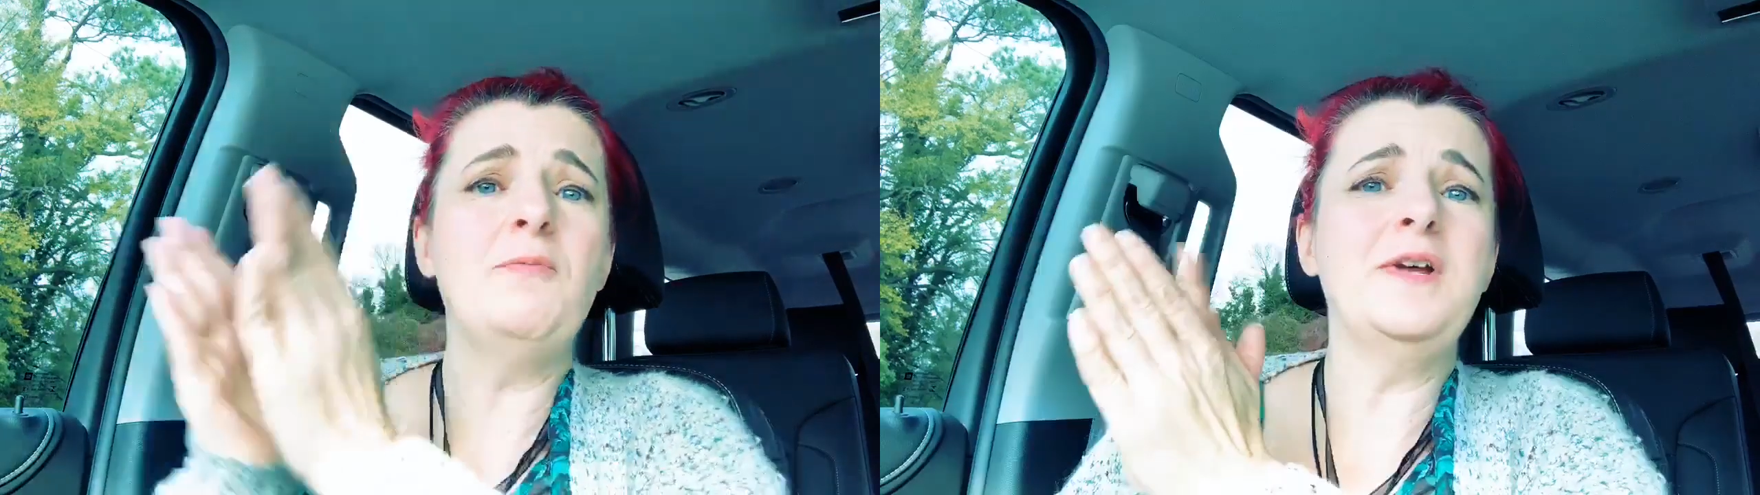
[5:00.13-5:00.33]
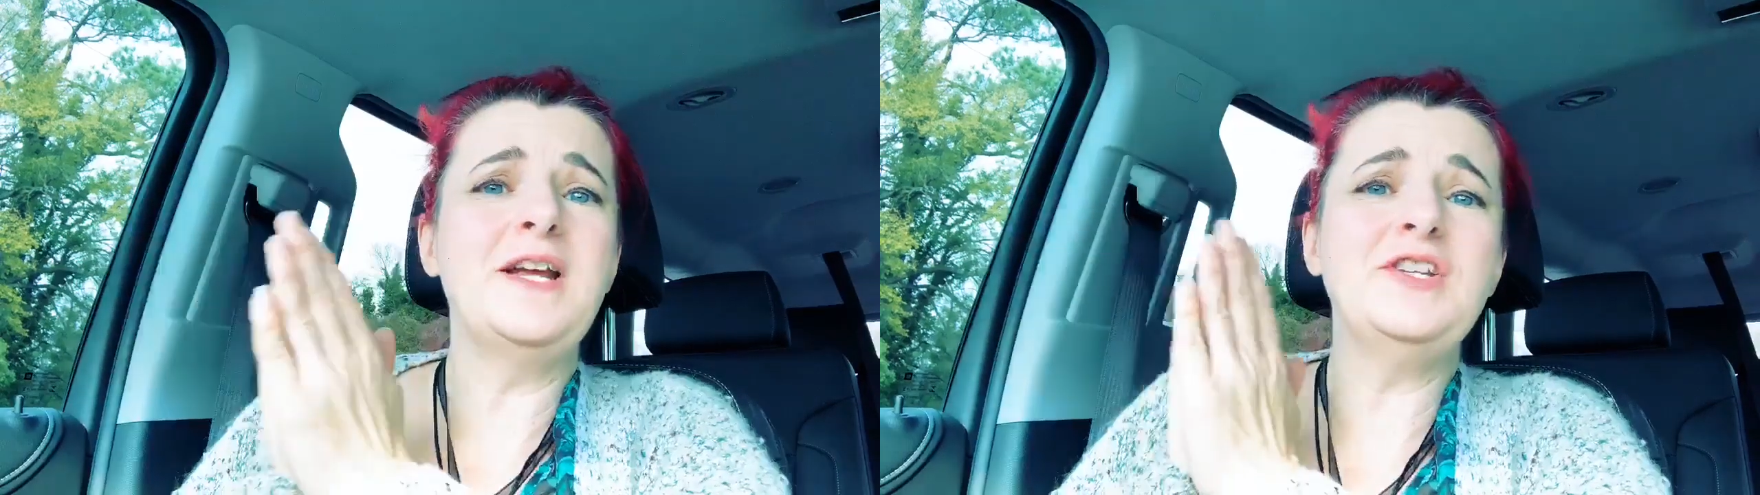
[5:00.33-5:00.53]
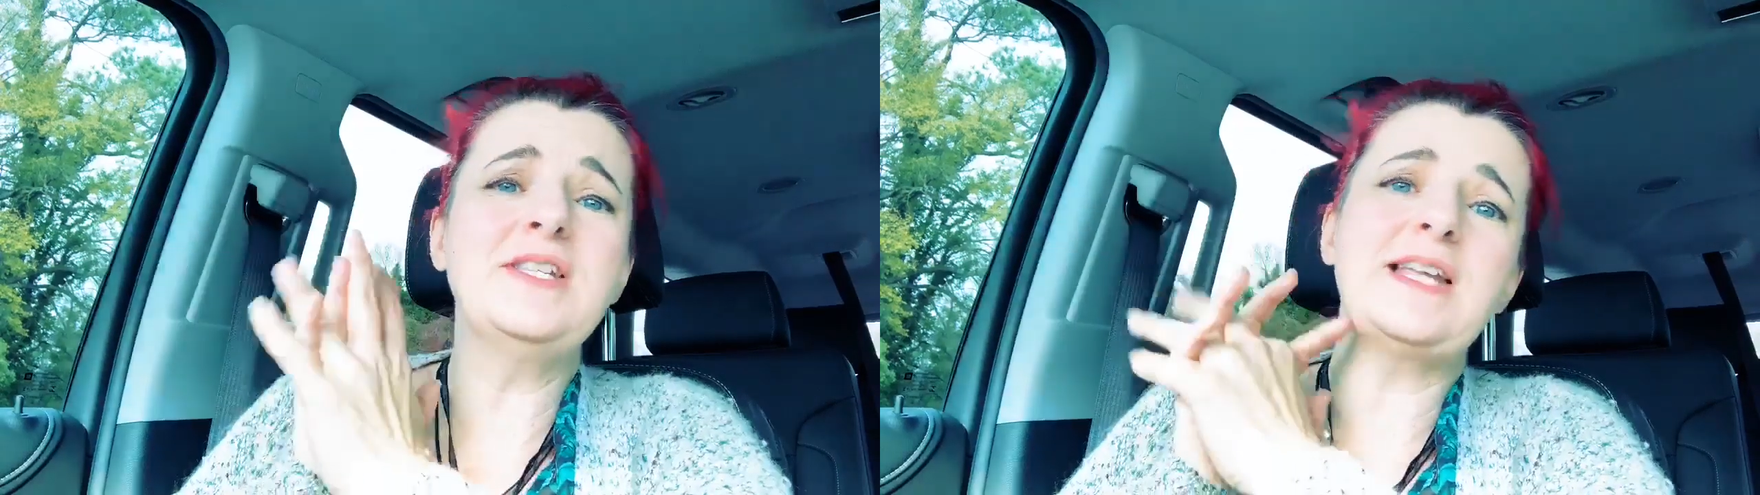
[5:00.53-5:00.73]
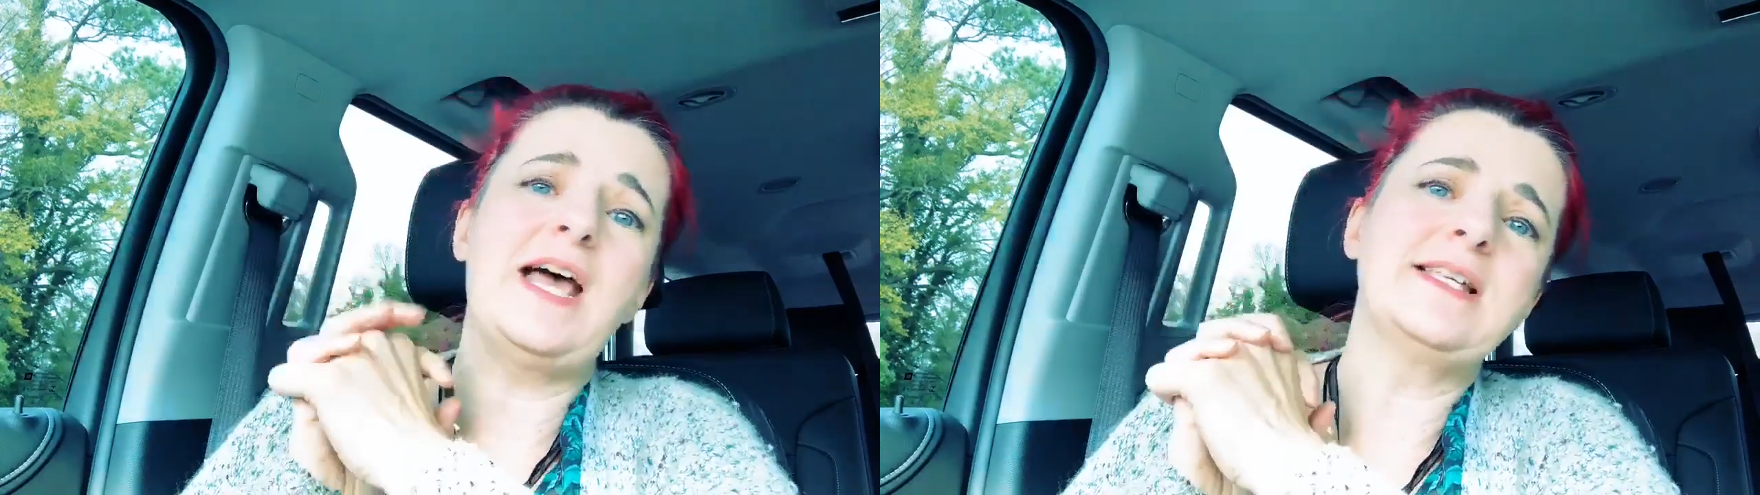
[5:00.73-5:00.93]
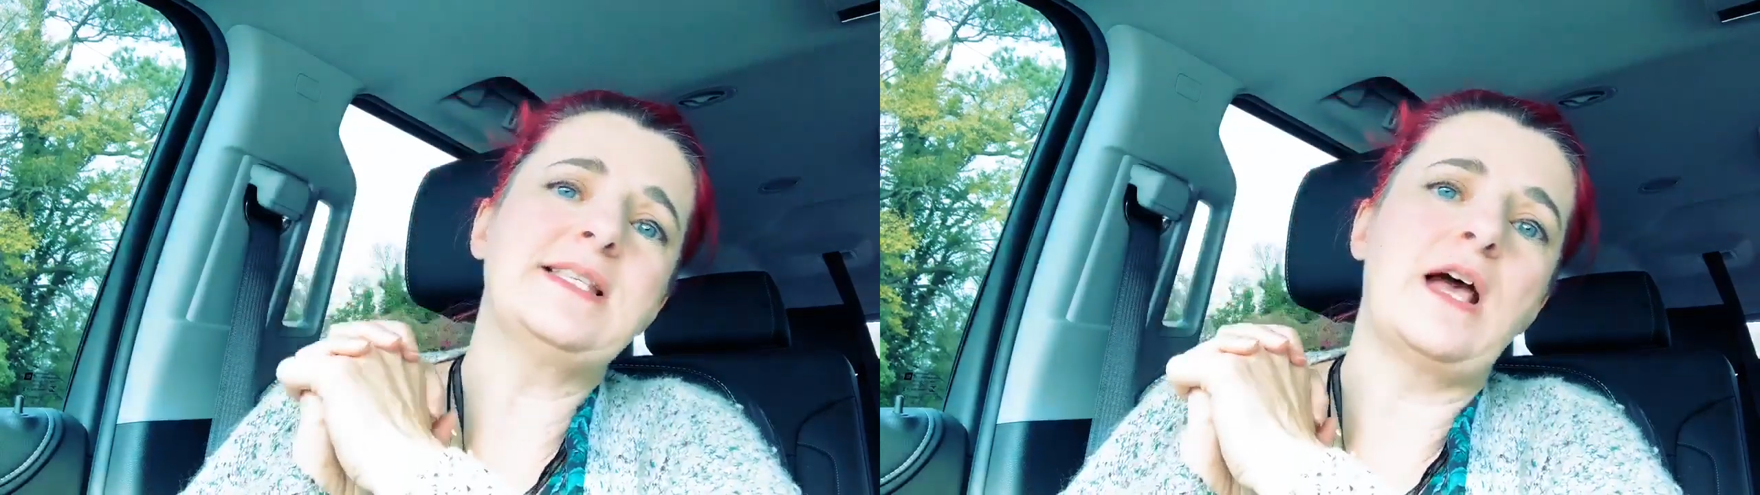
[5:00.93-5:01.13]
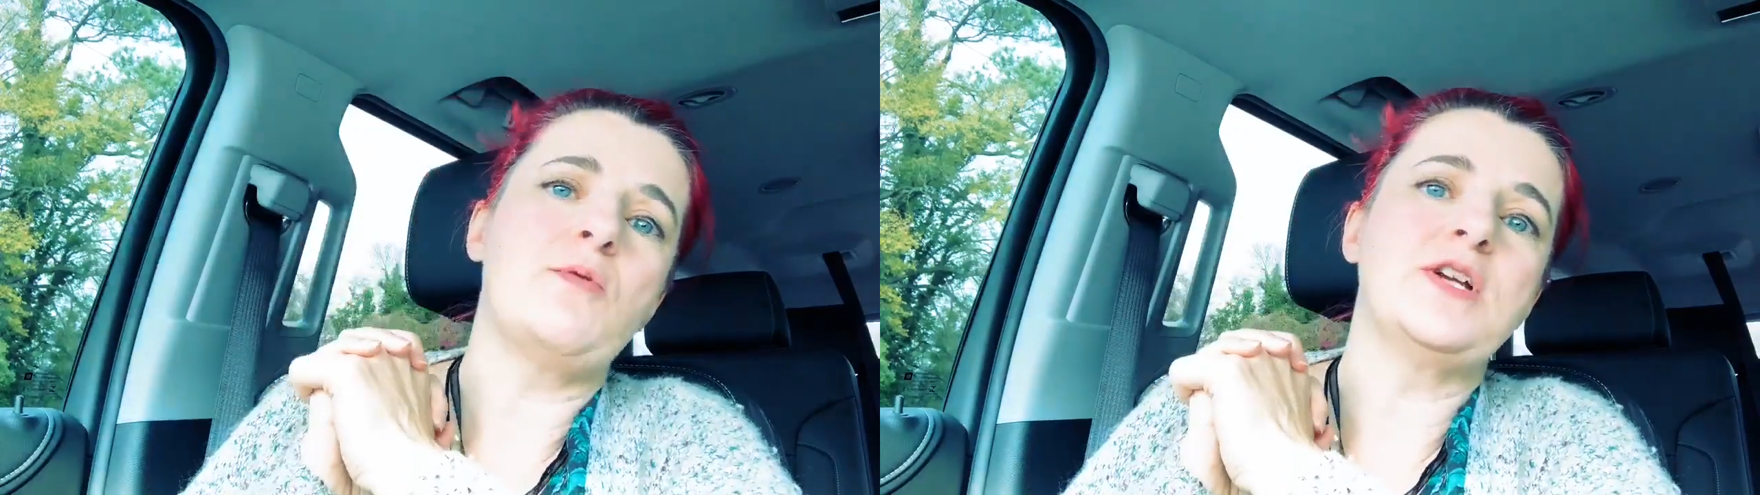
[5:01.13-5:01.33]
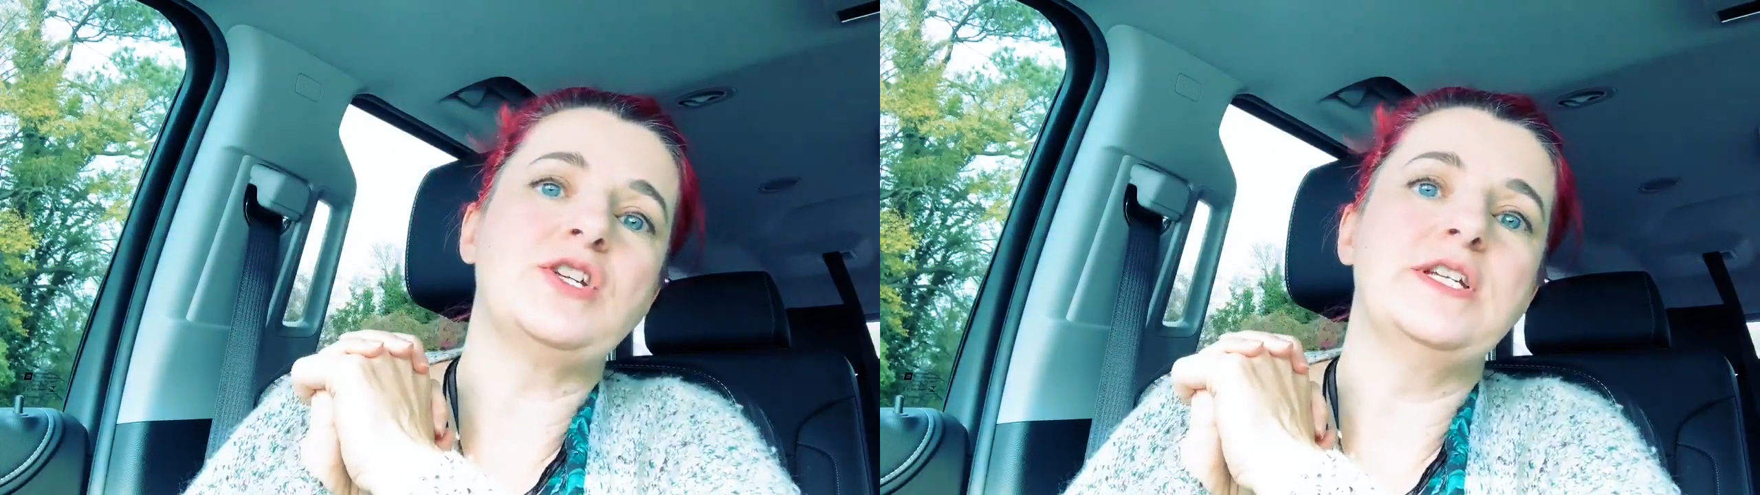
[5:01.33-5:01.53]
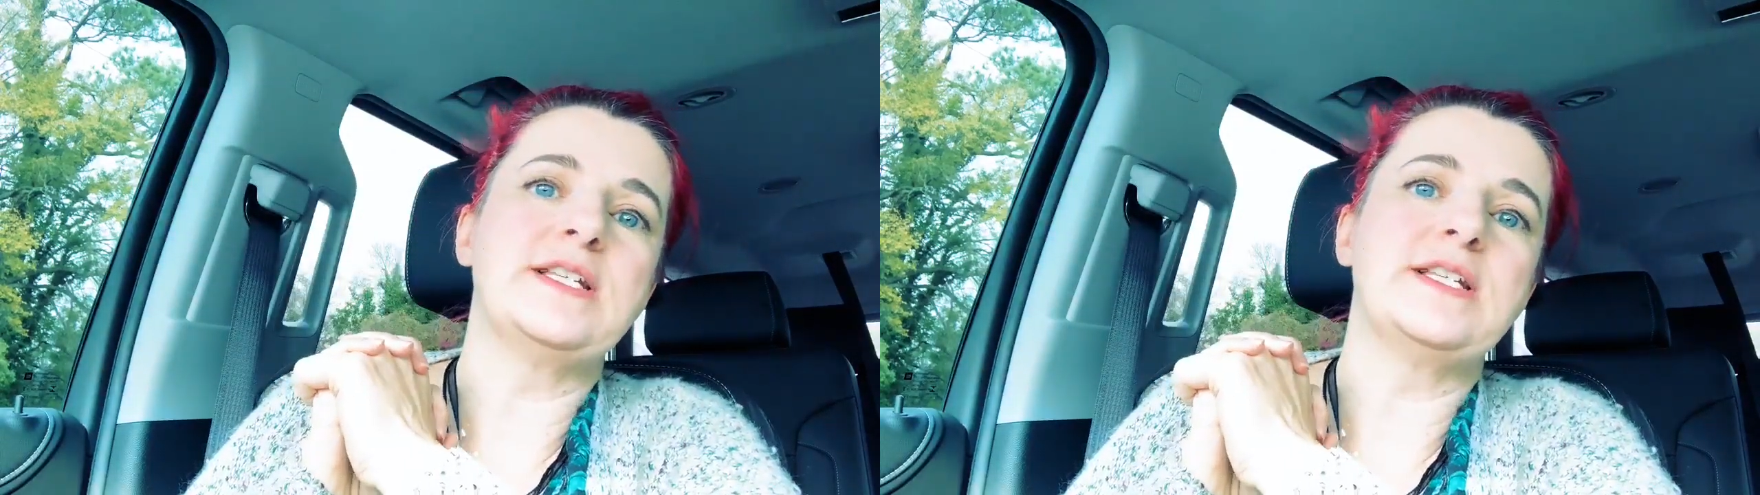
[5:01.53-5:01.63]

when I just asked that question,